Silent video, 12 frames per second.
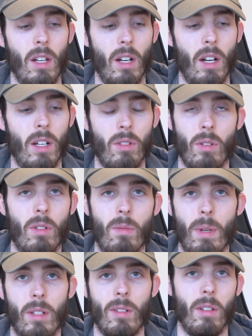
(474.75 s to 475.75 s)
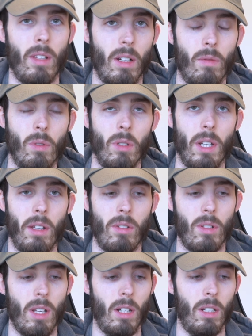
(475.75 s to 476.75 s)
So it's basically like a full-length
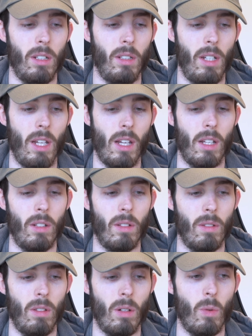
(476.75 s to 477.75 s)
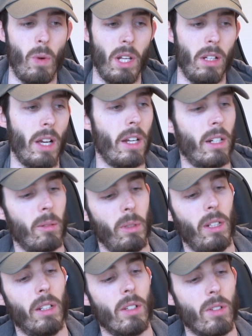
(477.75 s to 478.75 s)
stick, and they're way lighter
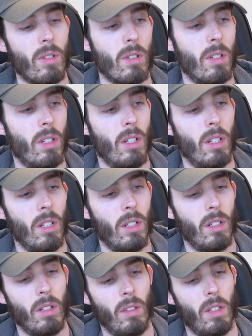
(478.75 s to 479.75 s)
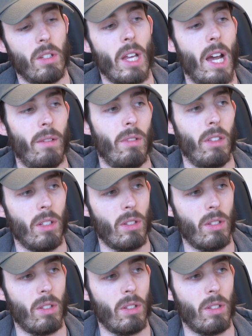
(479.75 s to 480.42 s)
because this half of the